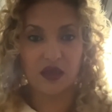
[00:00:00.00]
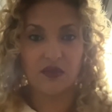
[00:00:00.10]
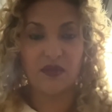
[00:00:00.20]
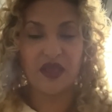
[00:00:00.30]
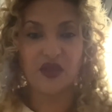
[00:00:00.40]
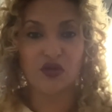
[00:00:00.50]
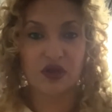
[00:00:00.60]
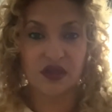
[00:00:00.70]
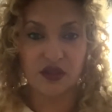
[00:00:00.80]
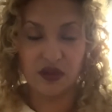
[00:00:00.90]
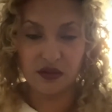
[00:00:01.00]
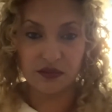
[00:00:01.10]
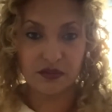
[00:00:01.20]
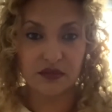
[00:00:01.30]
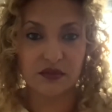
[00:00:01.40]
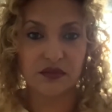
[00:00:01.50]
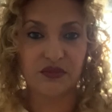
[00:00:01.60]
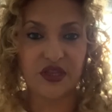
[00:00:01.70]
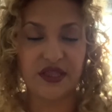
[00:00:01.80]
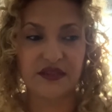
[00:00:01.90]
my yoga, the
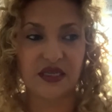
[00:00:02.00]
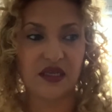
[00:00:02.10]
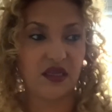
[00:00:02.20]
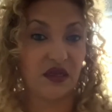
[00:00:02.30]
breathing technique.